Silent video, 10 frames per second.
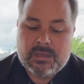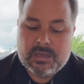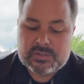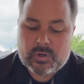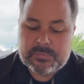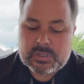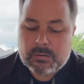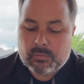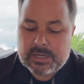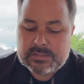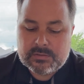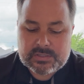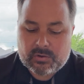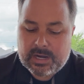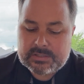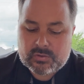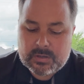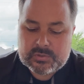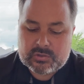A scripture I want to read to you is a great scripture.